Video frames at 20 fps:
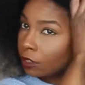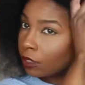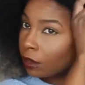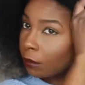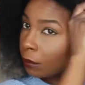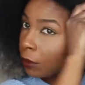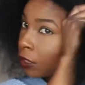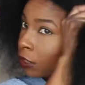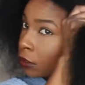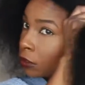So
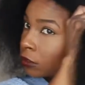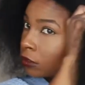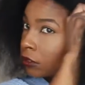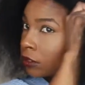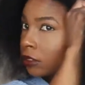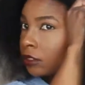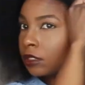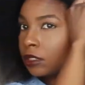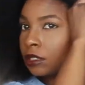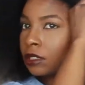I'm going
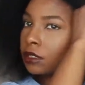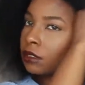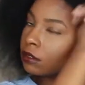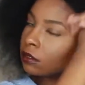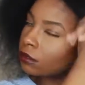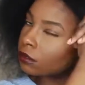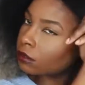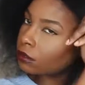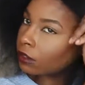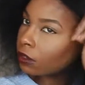to
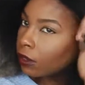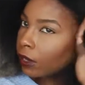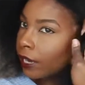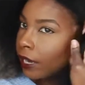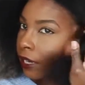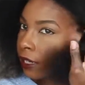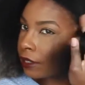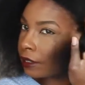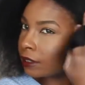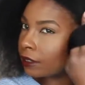just go
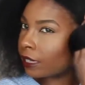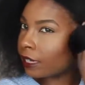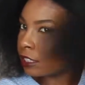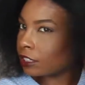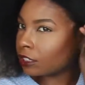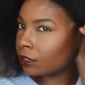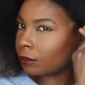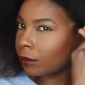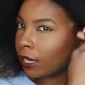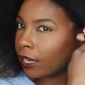ahead and
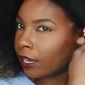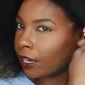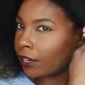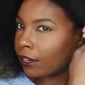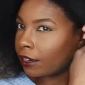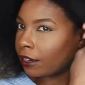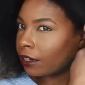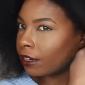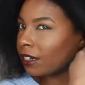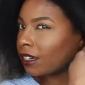section my
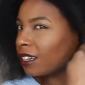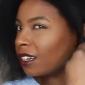hair.